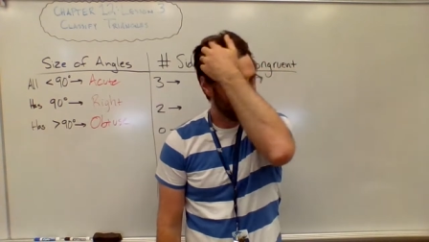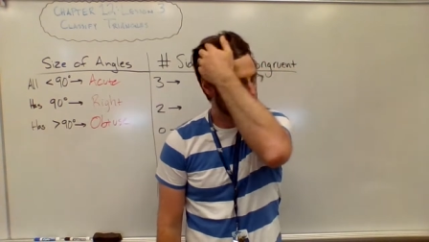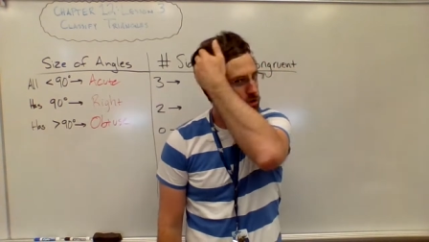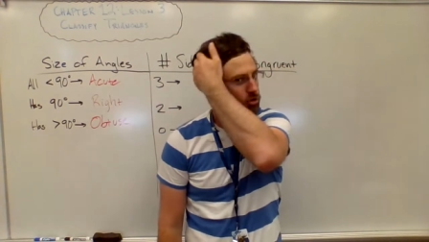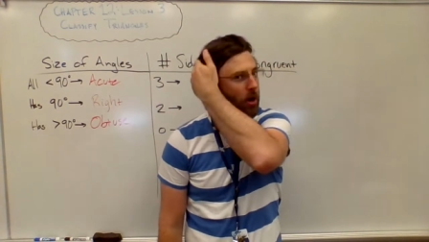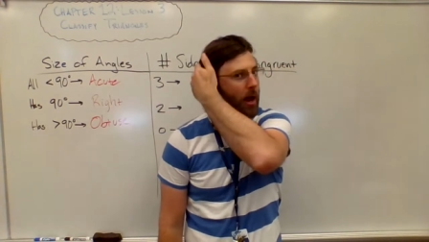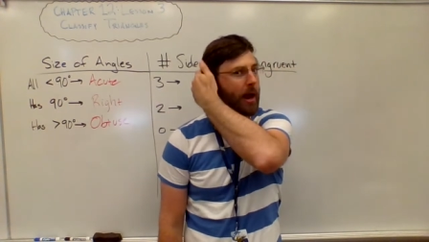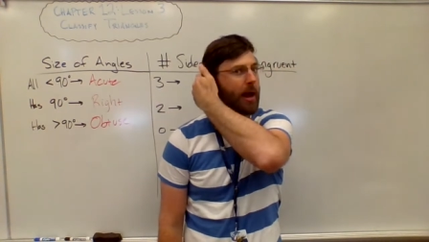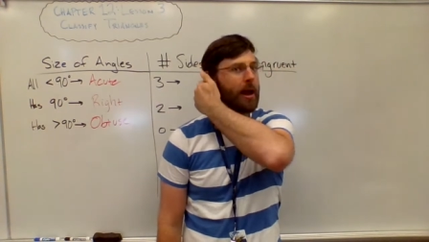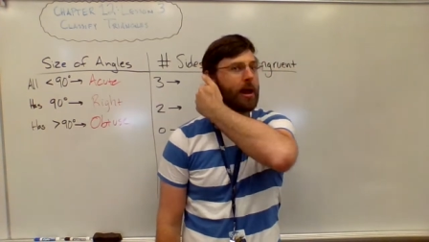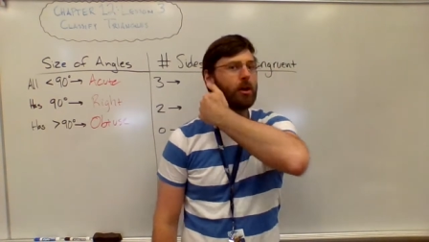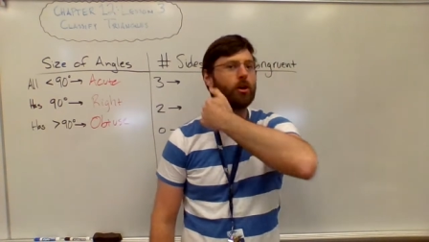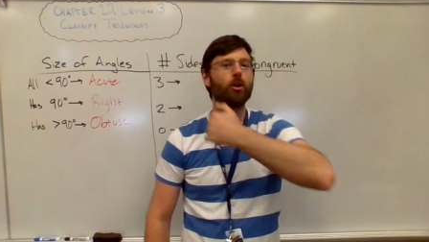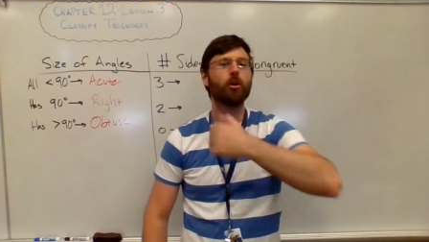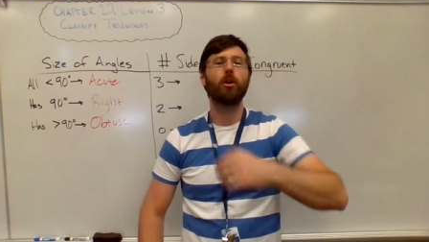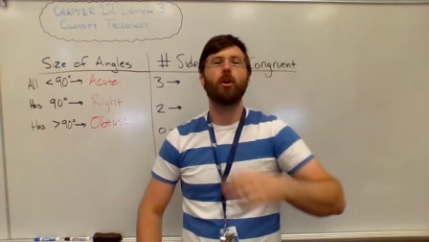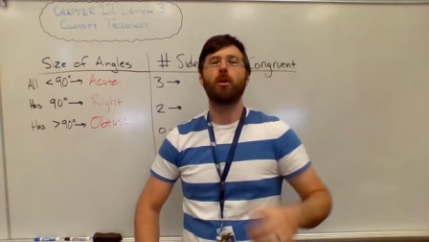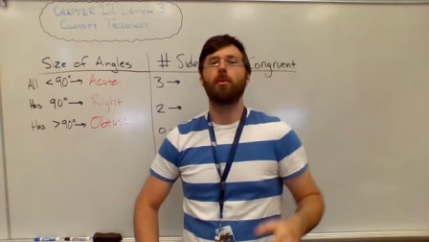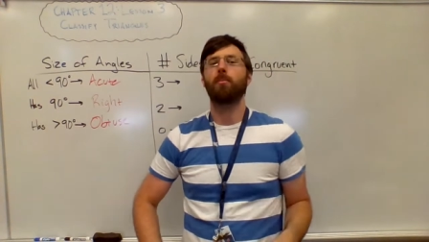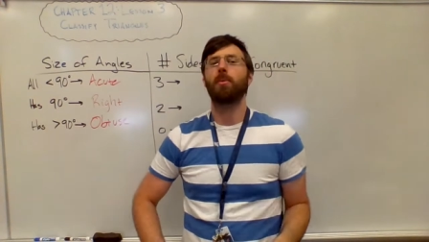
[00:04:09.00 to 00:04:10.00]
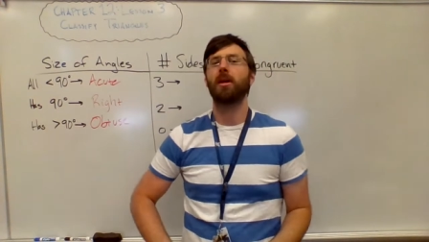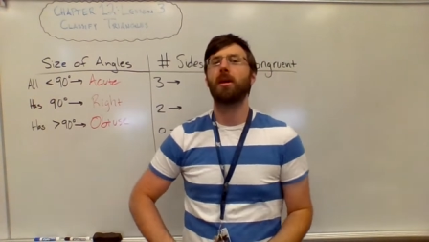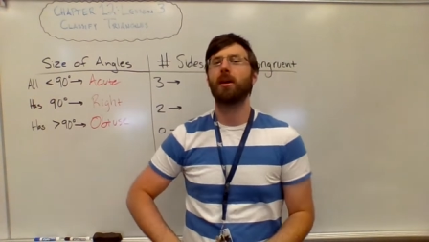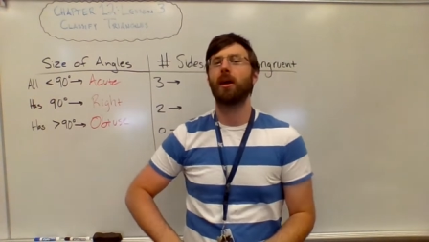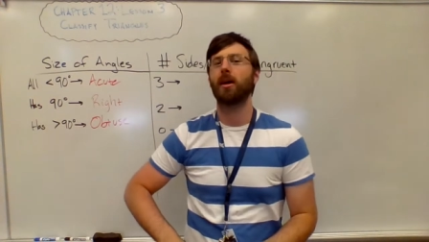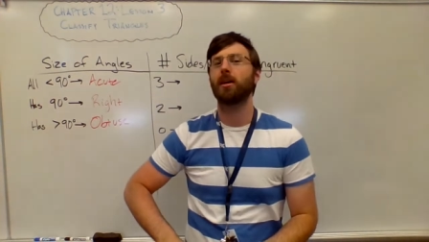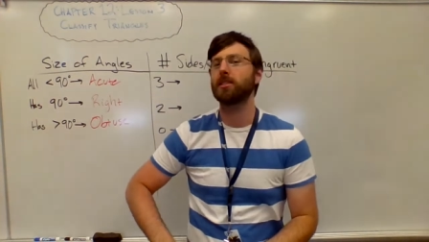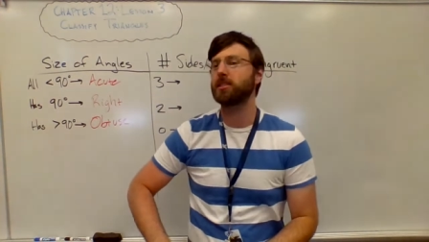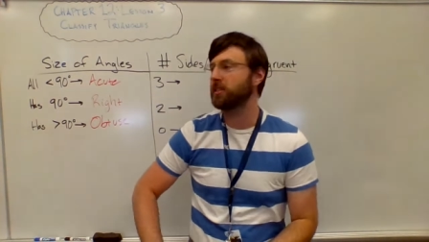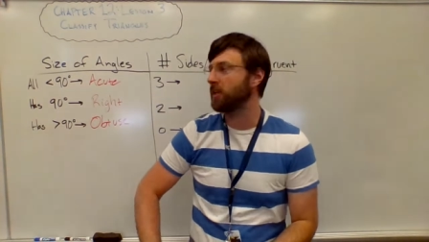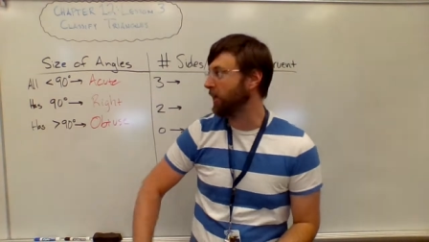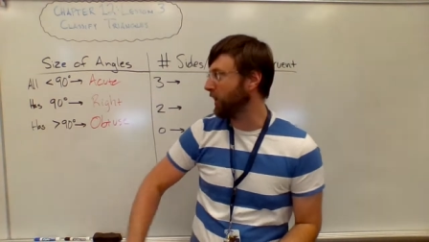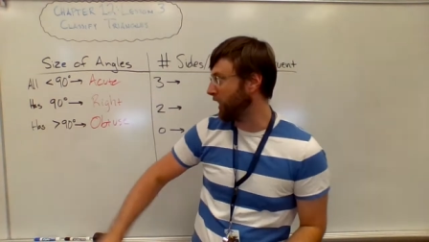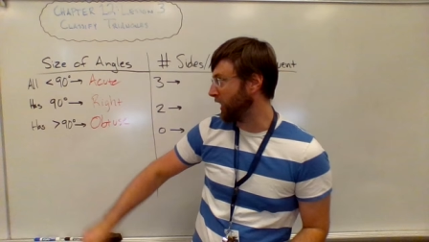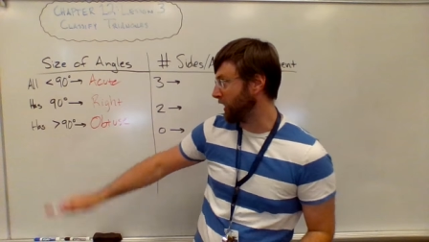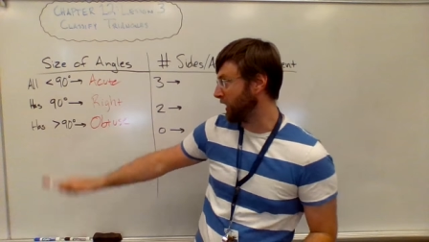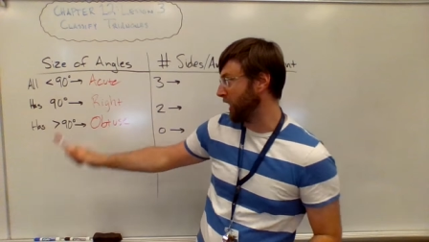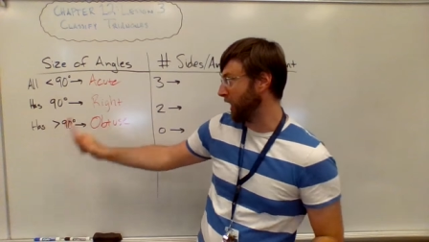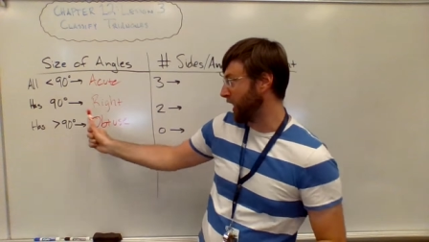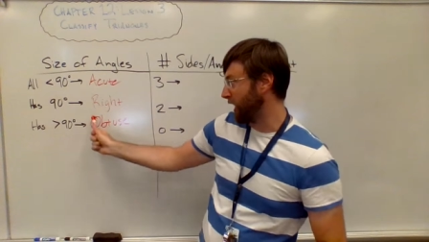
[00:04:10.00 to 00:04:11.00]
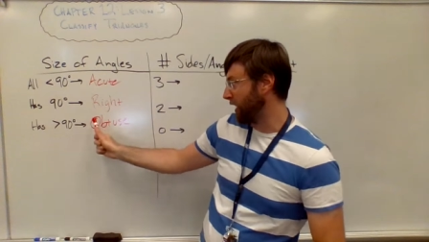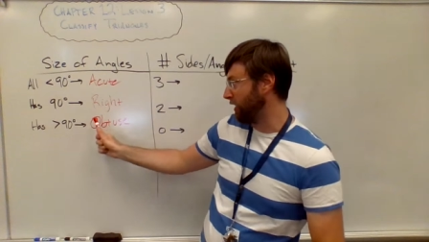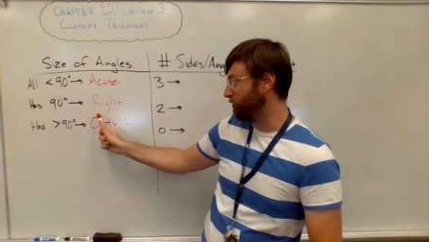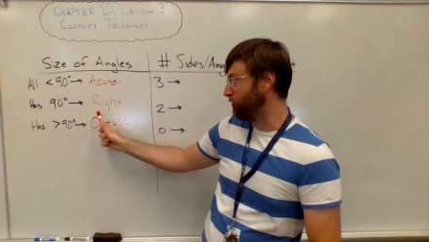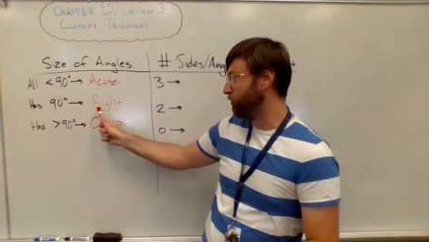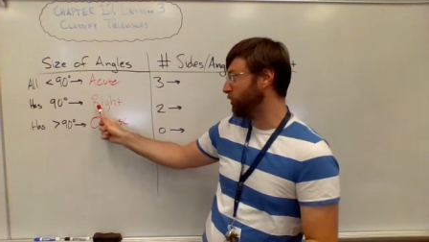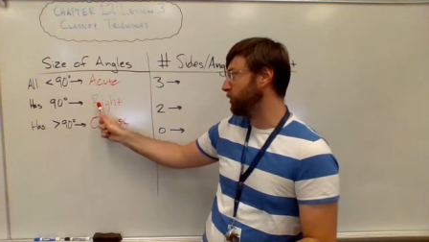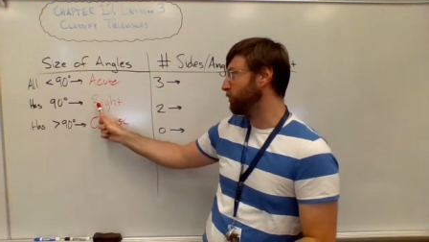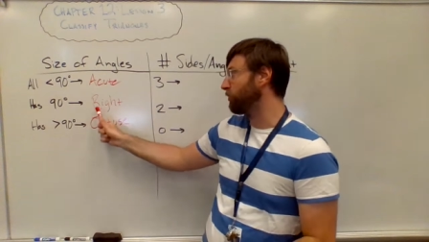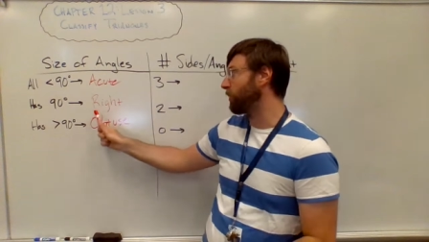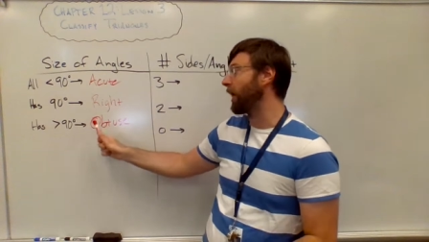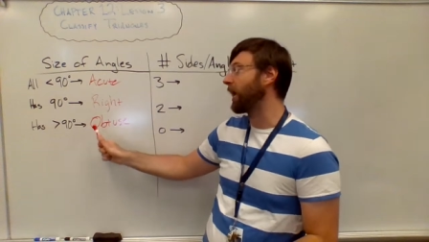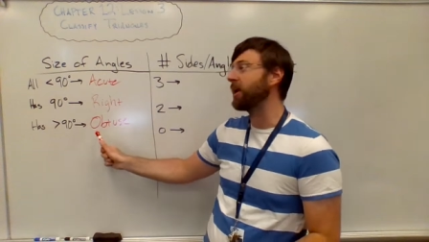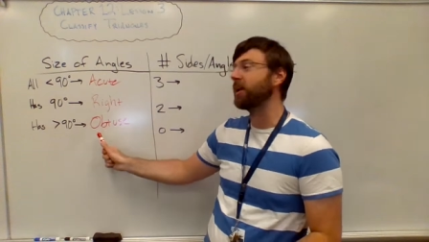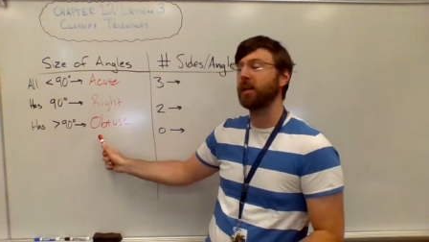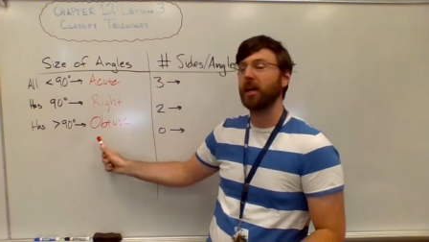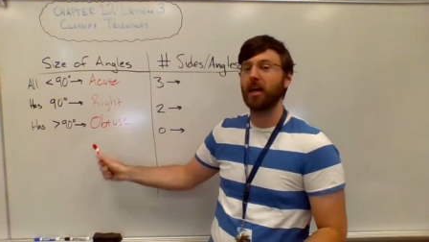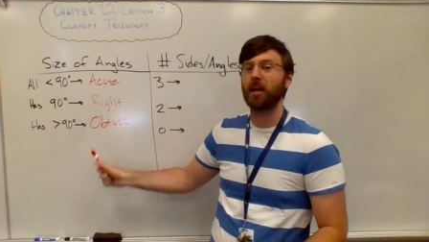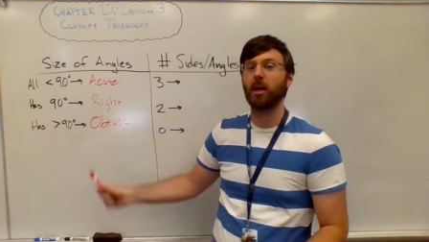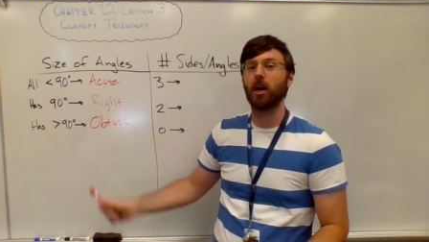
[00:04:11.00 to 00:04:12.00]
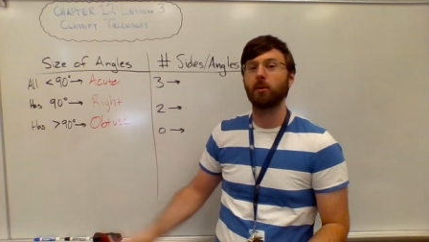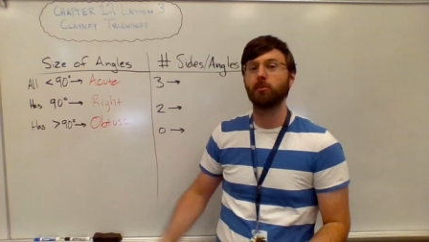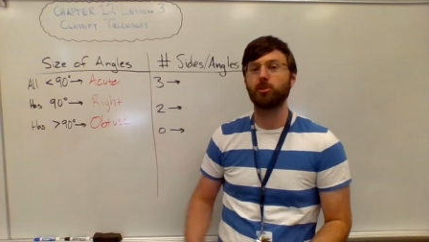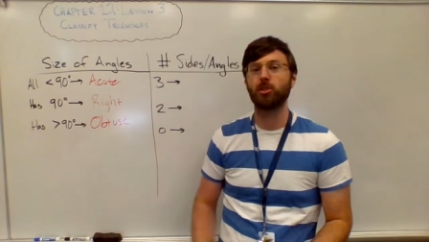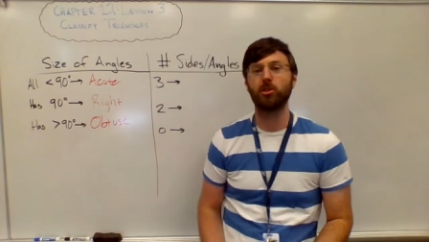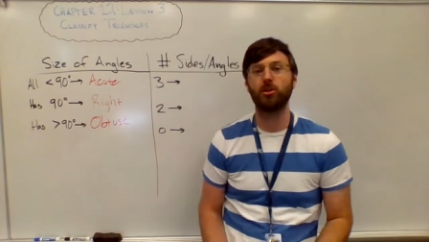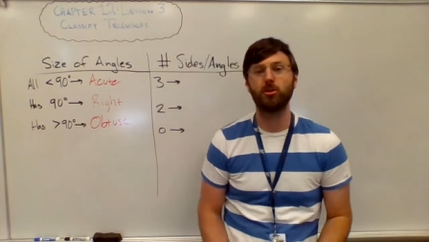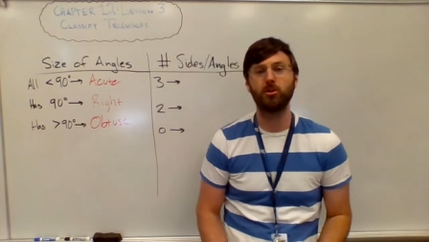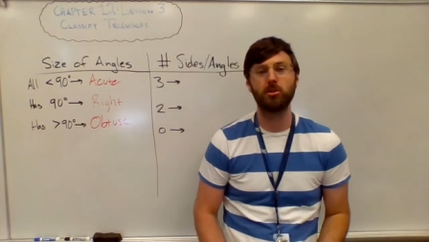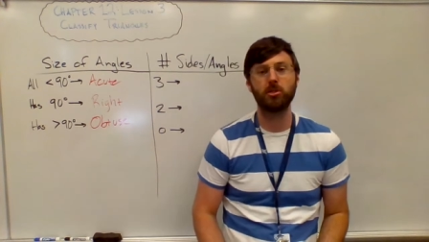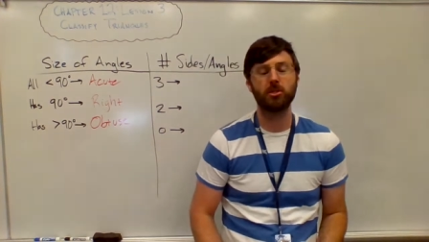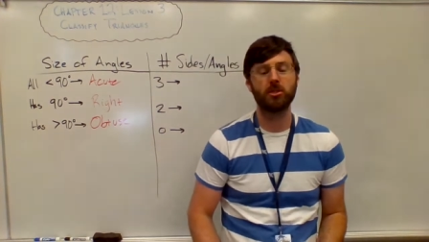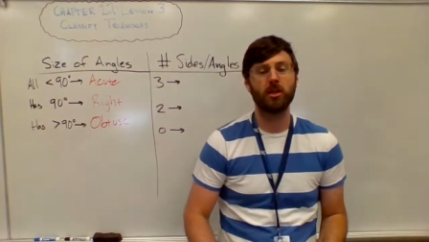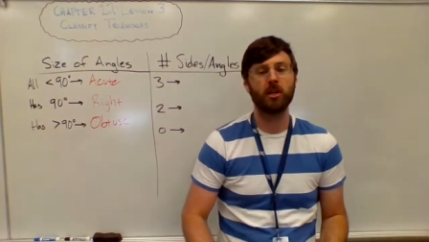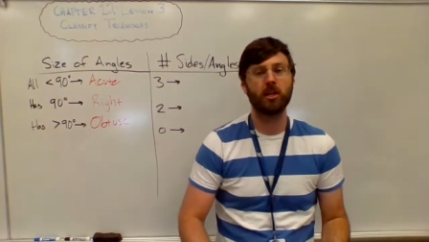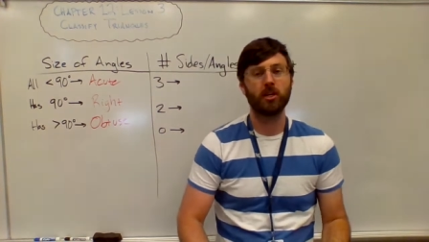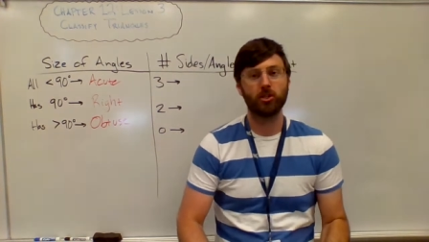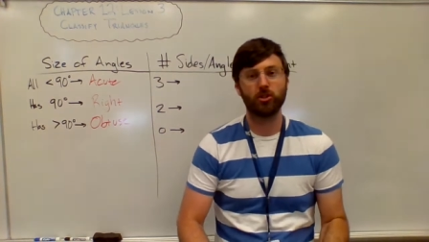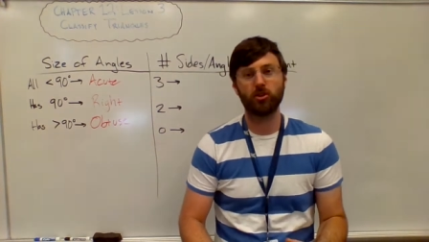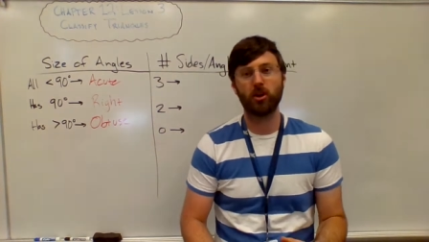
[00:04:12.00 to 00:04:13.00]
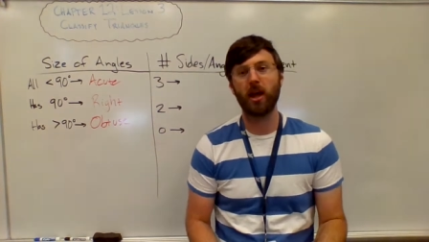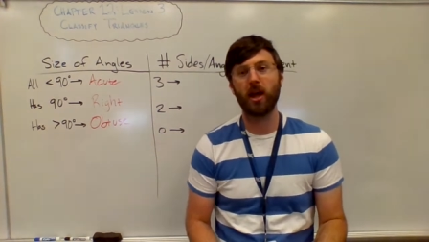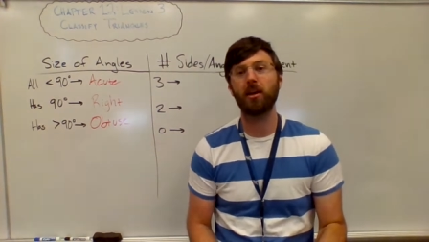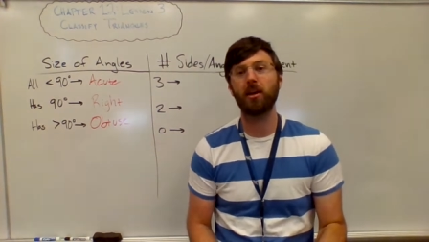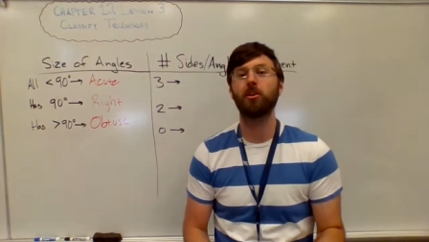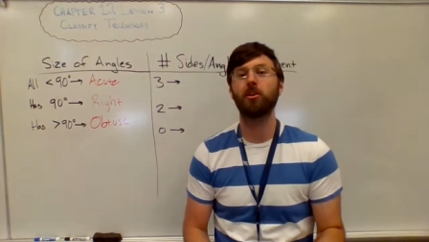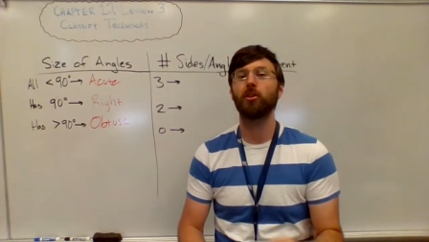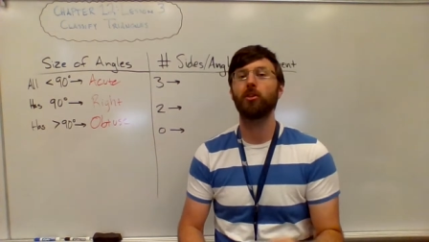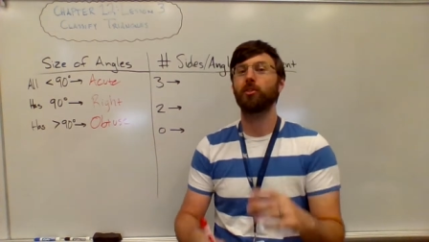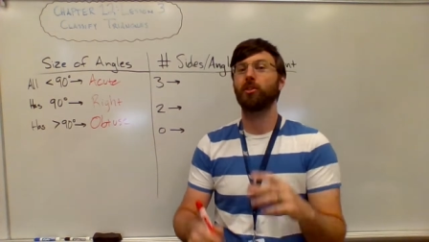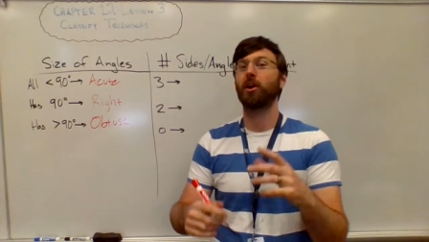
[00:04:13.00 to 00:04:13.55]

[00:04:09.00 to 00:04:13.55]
triangle, because in every right and obtuse triangle,